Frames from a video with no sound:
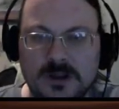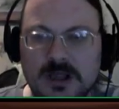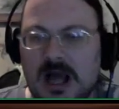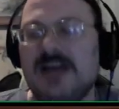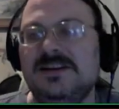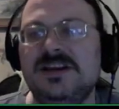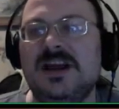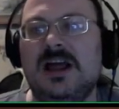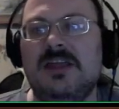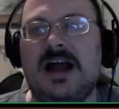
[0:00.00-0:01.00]

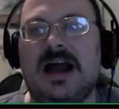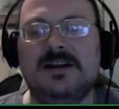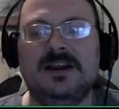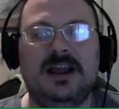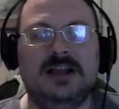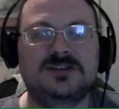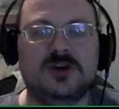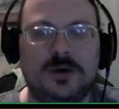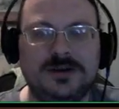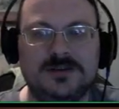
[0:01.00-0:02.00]
idea that it's
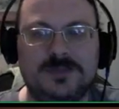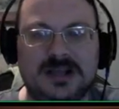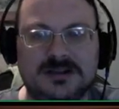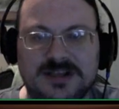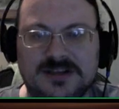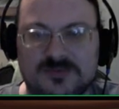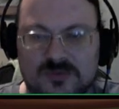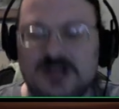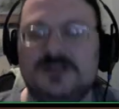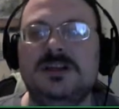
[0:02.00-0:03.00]
going to be at least
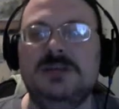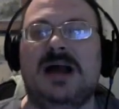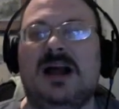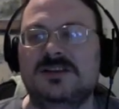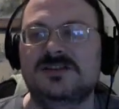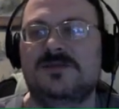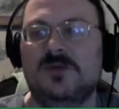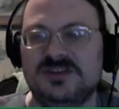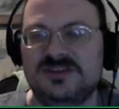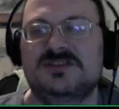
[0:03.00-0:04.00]
relatively balanced for
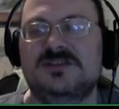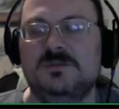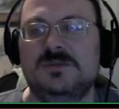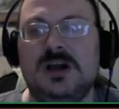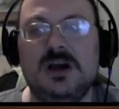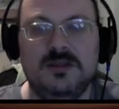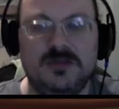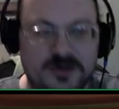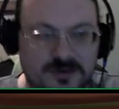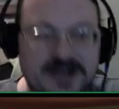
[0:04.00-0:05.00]
the system.
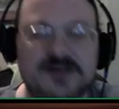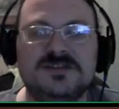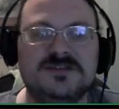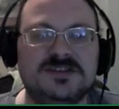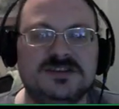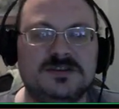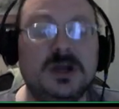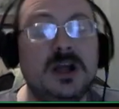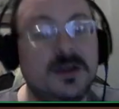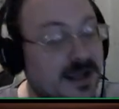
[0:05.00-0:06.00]
They're the writers of the system.
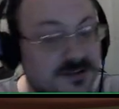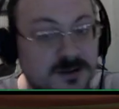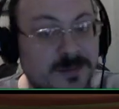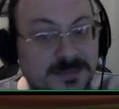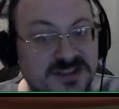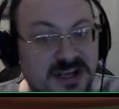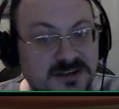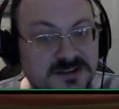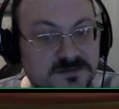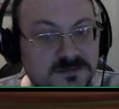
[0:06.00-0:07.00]
They can still make
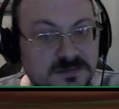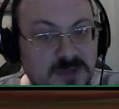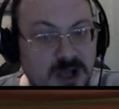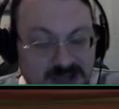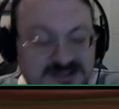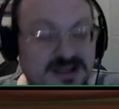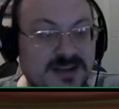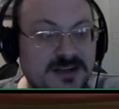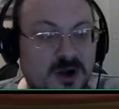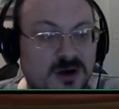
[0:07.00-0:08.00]
mistakes. I'm not saying
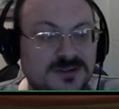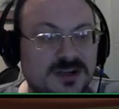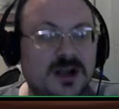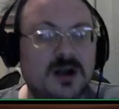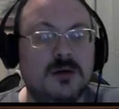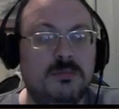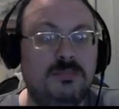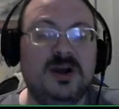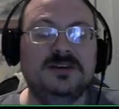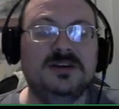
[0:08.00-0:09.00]
they don't,
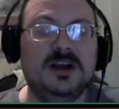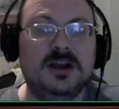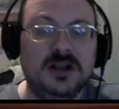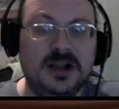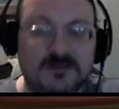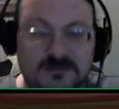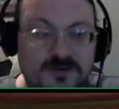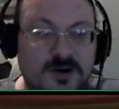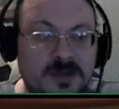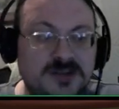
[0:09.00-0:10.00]
but
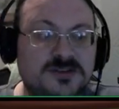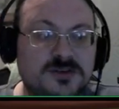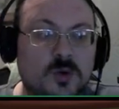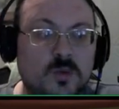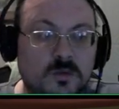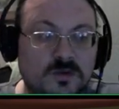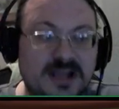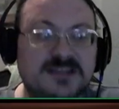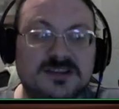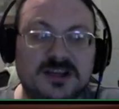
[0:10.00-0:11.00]
very much so
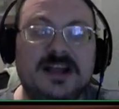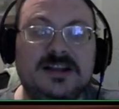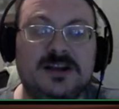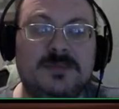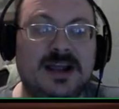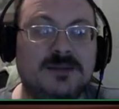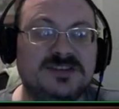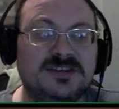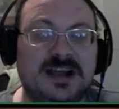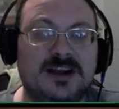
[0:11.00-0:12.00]
less likely to make a
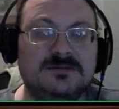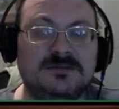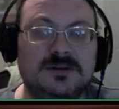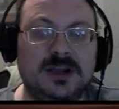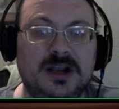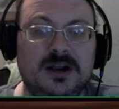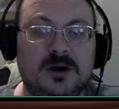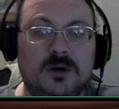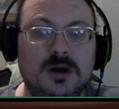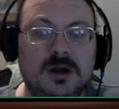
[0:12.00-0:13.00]
mistake. You know,
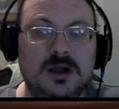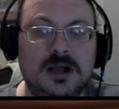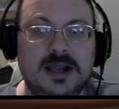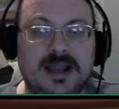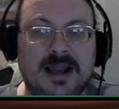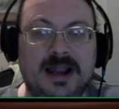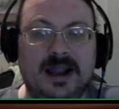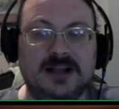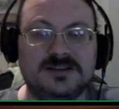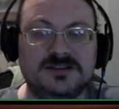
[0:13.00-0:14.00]
yeah.
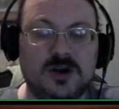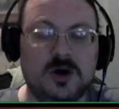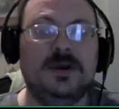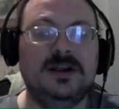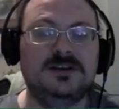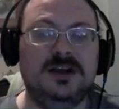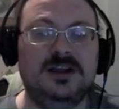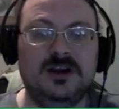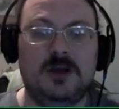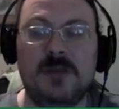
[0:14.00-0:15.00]
it's
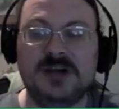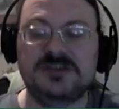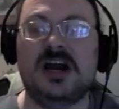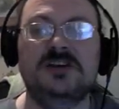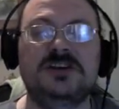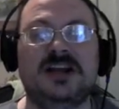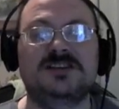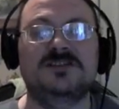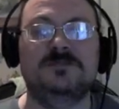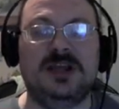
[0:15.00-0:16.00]
much higher chance
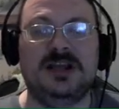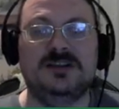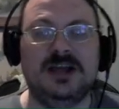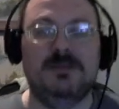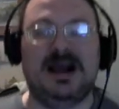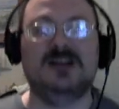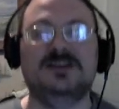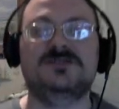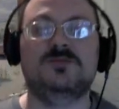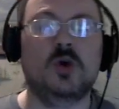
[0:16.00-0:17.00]
of being like
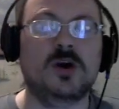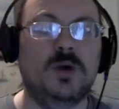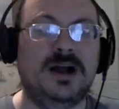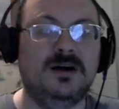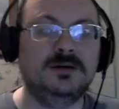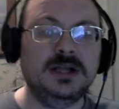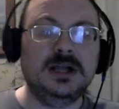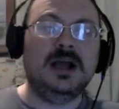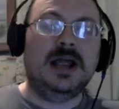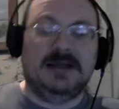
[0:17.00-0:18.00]
balanced, work well.
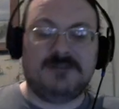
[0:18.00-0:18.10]
If